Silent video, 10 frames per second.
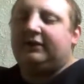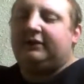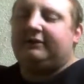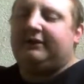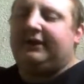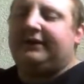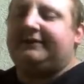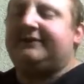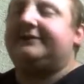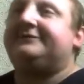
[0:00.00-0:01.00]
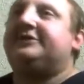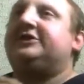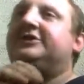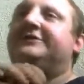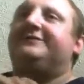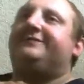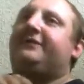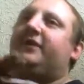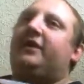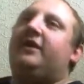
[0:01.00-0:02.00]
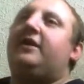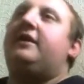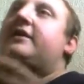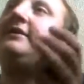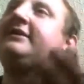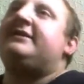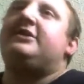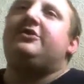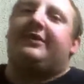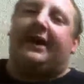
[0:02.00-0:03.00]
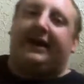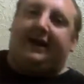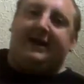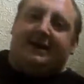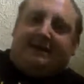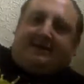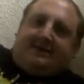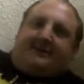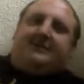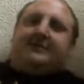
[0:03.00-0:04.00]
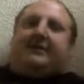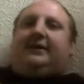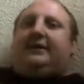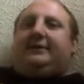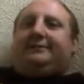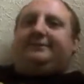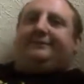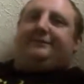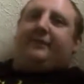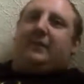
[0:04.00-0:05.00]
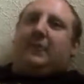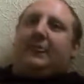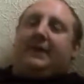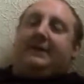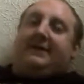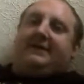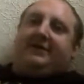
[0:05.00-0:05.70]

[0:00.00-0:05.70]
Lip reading: Right, so this is a new deck. It's this year's